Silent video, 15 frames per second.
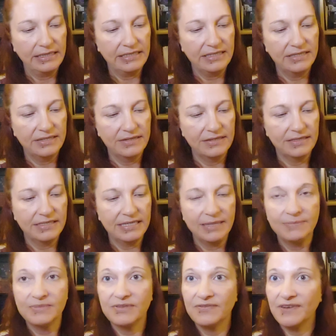it
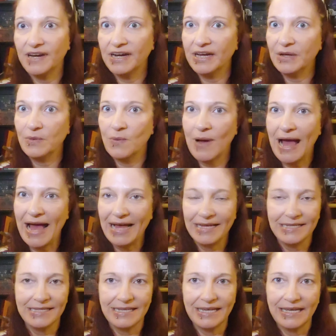seems very
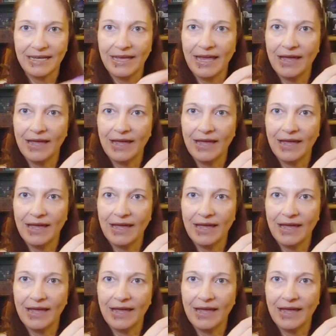waxy.